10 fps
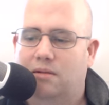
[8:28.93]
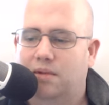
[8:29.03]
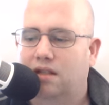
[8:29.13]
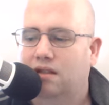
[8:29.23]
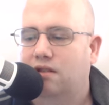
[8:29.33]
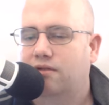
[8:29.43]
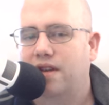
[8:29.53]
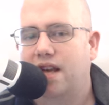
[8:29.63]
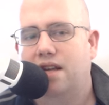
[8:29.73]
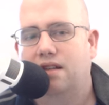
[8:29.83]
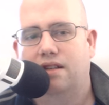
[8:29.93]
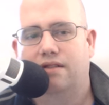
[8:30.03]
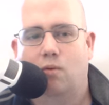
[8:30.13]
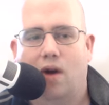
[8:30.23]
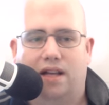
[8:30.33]
i'm a
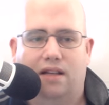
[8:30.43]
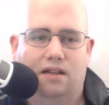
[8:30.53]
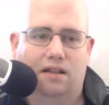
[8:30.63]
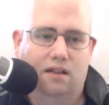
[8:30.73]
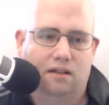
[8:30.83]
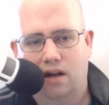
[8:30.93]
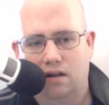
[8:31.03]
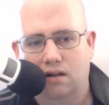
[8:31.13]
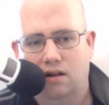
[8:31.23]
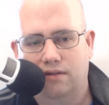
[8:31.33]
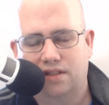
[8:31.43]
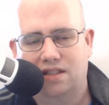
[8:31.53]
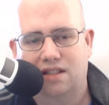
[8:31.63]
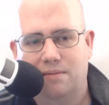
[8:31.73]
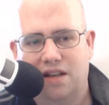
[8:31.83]
creative wanker fuck off
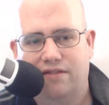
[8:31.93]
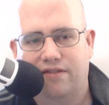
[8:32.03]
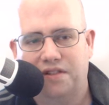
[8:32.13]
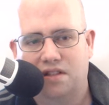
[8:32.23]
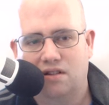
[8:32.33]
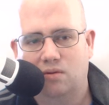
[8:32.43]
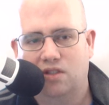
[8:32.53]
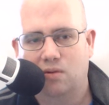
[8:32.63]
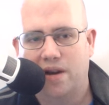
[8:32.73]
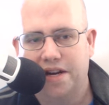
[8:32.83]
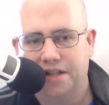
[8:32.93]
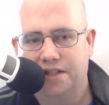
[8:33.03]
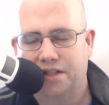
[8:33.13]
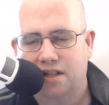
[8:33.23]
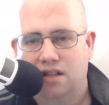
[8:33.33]
just give me a physical
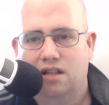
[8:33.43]
switch